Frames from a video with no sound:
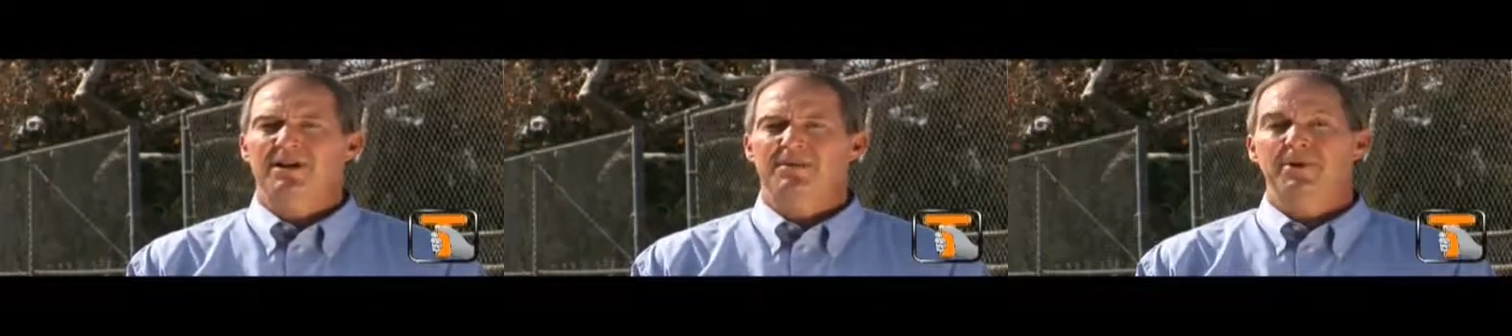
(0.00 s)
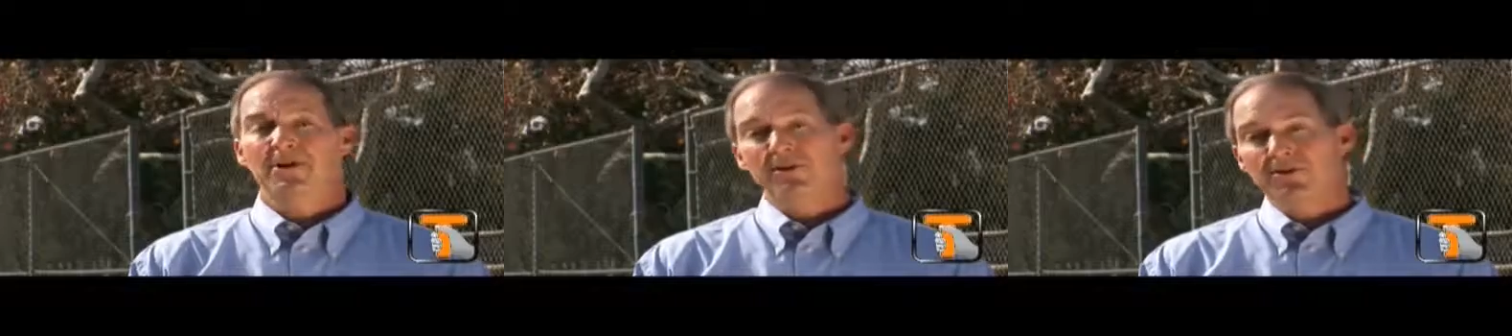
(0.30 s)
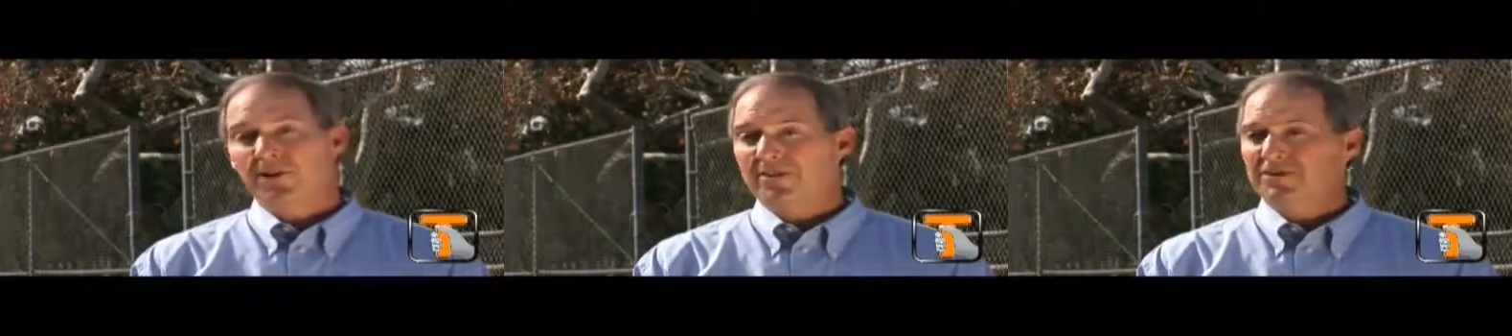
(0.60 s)
um,
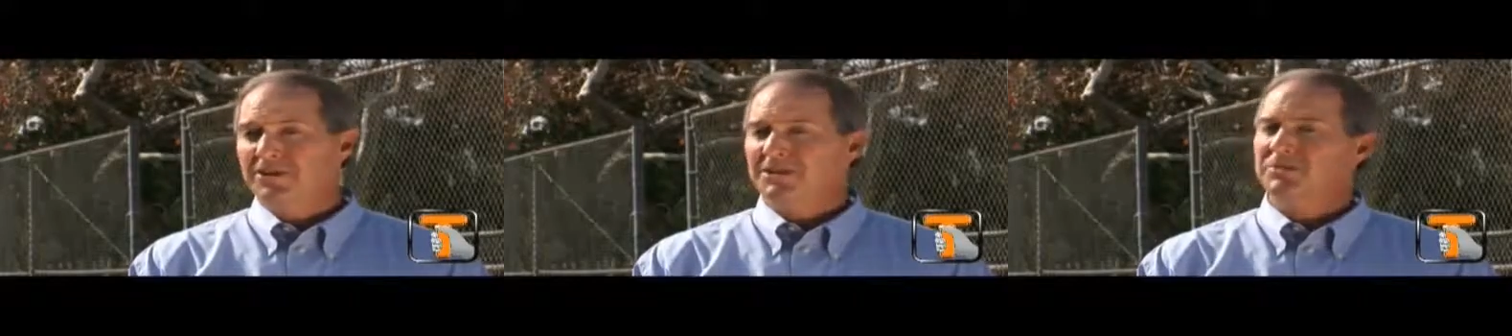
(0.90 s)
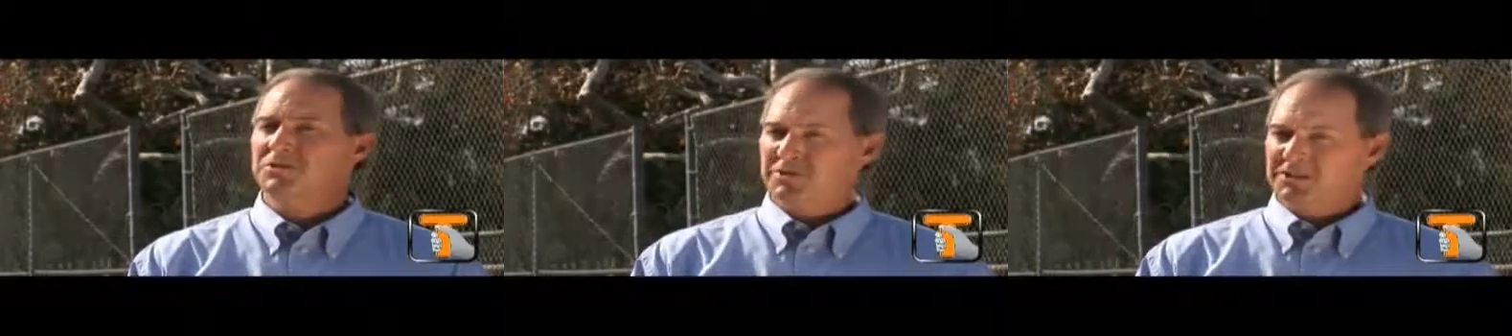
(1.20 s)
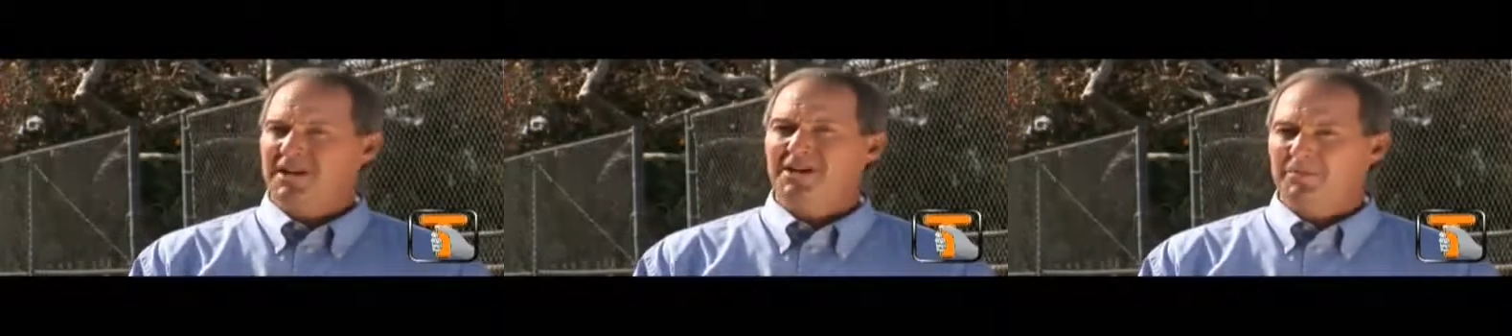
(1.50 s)
hard drive adjustments,
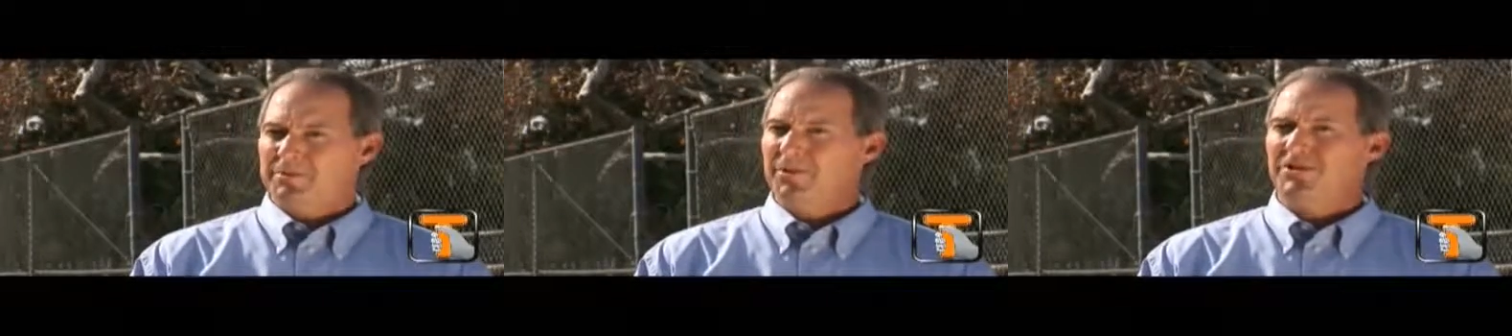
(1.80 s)
which tend to be